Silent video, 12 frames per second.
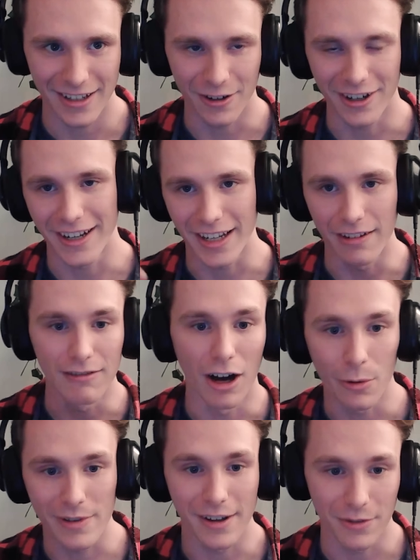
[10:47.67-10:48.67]
or it
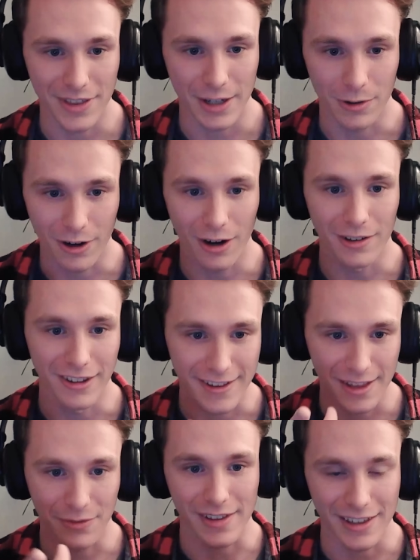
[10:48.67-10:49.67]
loads everything regardless
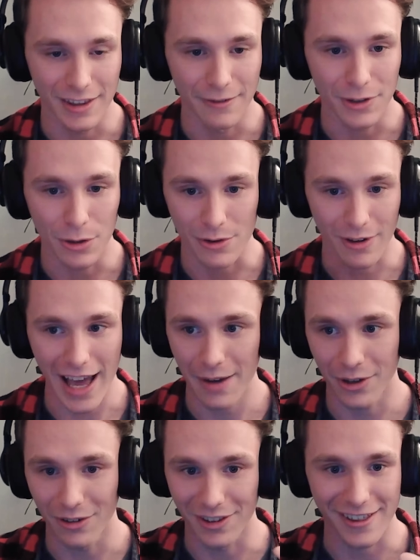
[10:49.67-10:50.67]
if it's in the view. So
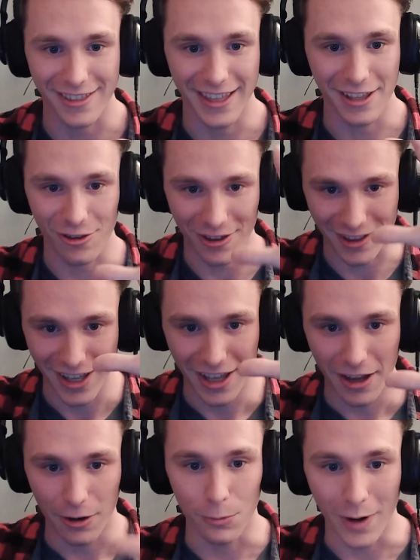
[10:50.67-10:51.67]
having all these things just
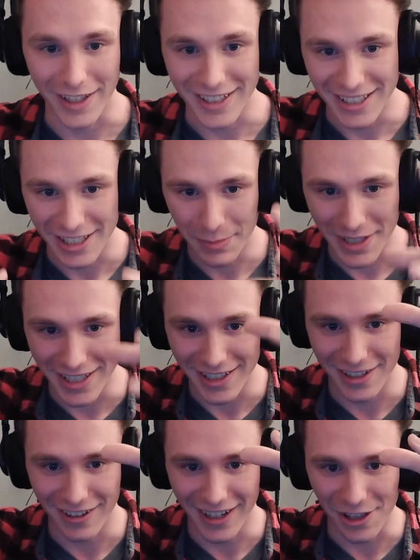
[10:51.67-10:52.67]
ready to be
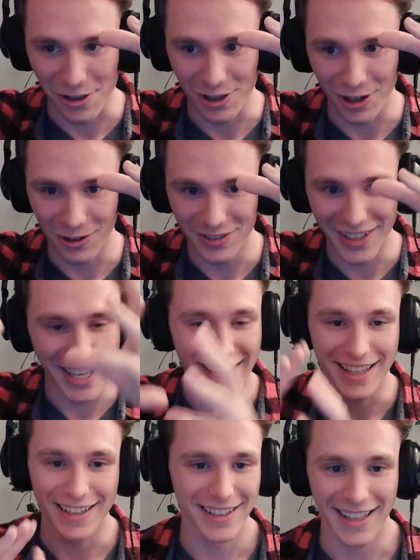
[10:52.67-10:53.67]
like shown,
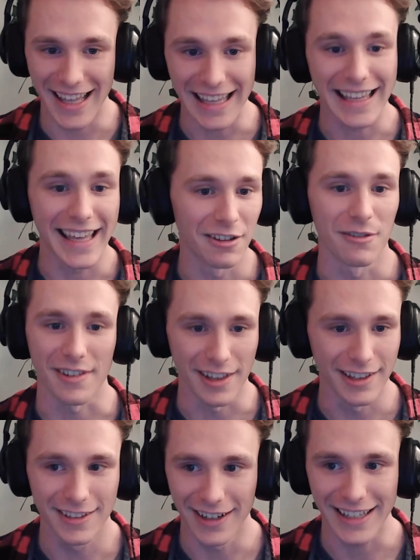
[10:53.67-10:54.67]
it kills it.
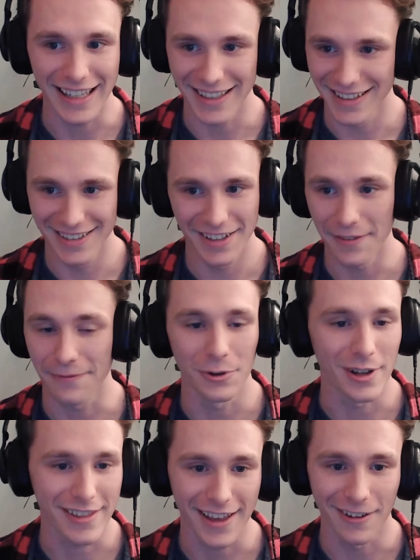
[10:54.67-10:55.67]
Like it
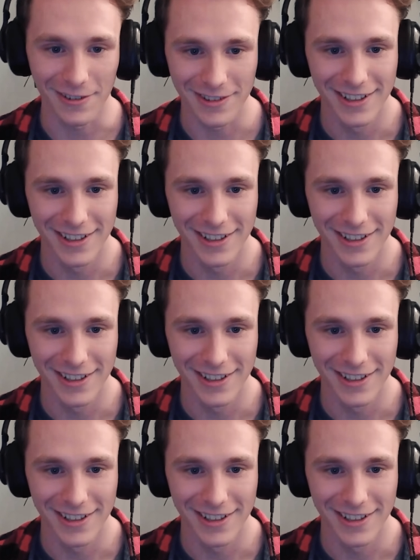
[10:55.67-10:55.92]
freaks out.